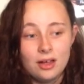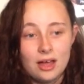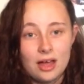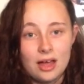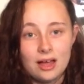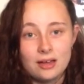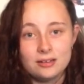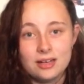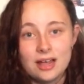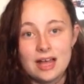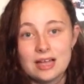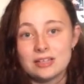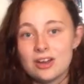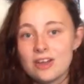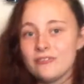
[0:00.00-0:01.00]
And
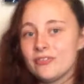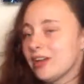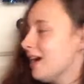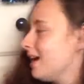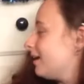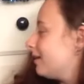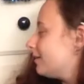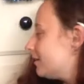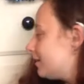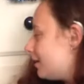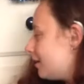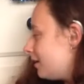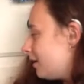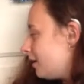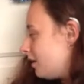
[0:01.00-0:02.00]
yeah, don't forget,
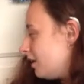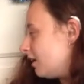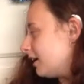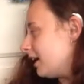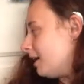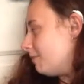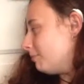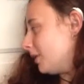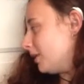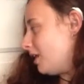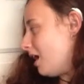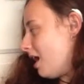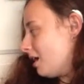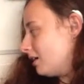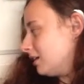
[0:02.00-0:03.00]
Get
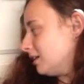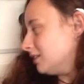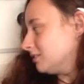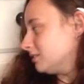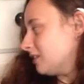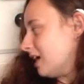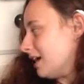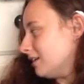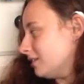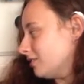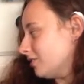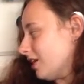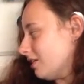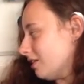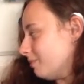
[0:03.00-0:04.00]
Milat, Inside
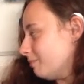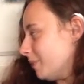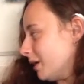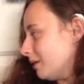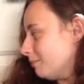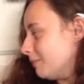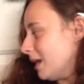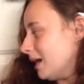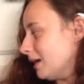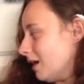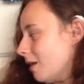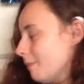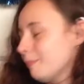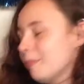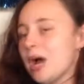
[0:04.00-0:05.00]
Australia's Biggest
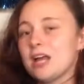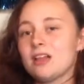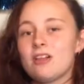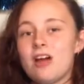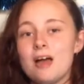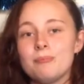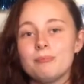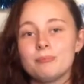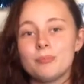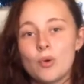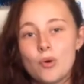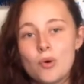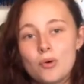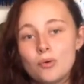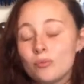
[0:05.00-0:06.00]
Manhunt by Clive
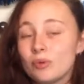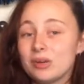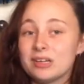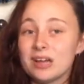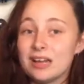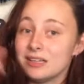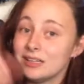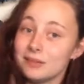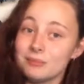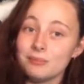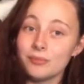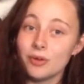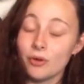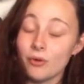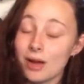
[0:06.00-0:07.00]
Moore,
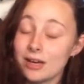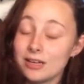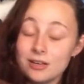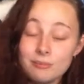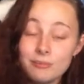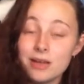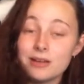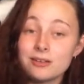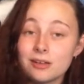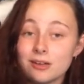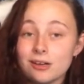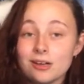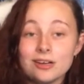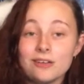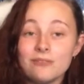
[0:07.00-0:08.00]
who I did mention
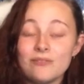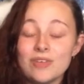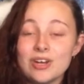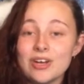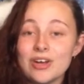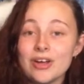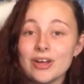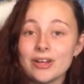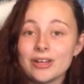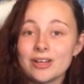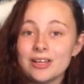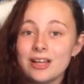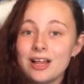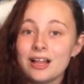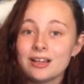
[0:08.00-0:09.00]
in this video,
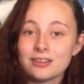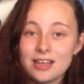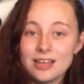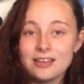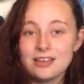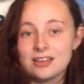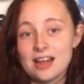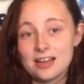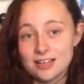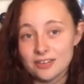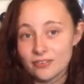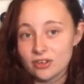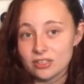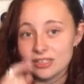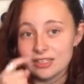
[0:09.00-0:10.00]
lead detective
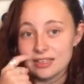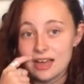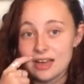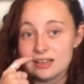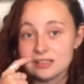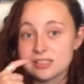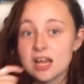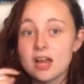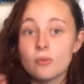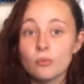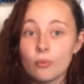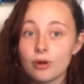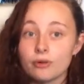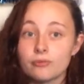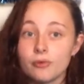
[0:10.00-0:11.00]
on this case and
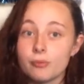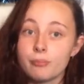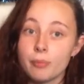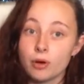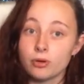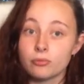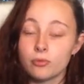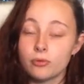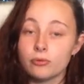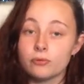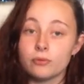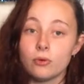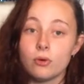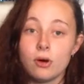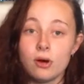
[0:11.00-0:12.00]
was responsible
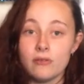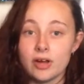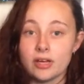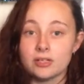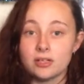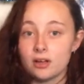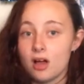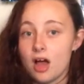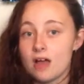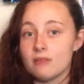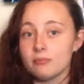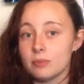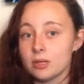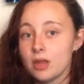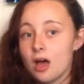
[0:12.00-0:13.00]
for arresting
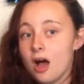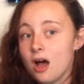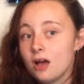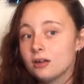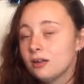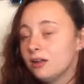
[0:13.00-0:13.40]
Ivan Milat.